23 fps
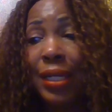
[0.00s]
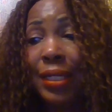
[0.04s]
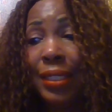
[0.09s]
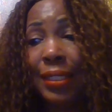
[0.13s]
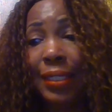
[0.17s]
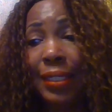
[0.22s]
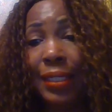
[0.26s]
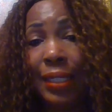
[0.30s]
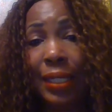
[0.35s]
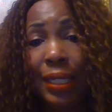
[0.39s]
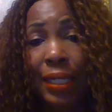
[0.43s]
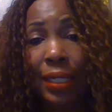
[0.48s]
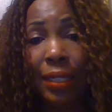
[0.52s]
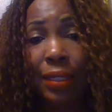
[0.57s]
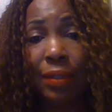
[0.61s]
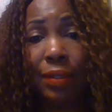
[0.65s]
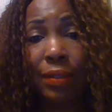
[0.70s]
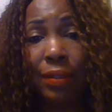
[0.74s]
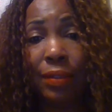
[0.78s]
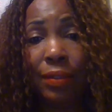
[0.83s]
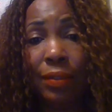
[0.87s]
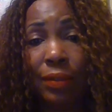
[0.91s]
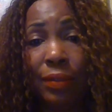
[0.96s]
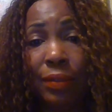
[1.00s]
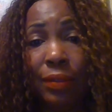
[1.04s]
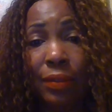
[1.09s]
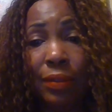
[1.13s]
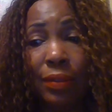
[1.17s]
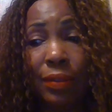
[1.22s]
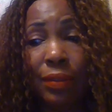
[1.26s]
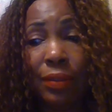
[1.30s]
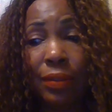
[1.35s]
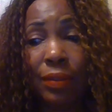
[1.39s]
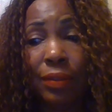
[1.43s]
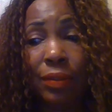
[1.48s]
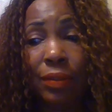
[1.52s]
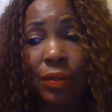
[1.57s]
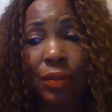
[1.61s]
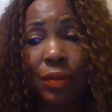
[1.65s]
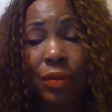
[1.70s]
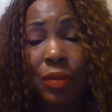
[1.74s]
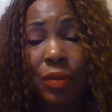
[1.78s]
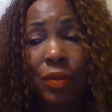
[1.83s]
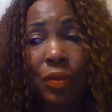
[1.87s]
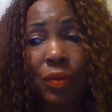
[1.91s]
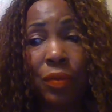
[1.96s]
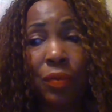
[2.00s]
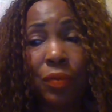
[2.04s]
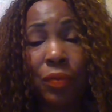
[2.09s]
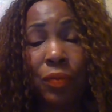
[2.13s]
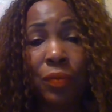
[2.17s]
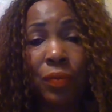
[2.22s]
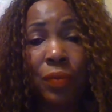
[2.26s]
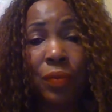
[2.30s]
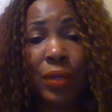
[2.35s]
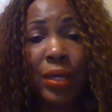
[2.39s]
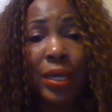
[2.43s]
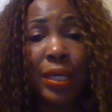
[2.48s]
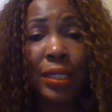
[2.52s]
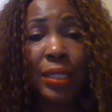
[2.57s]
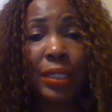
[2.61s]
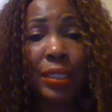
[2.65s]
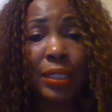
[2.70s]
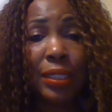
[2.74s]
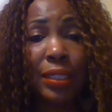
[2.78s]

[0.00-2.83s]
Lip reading: now, what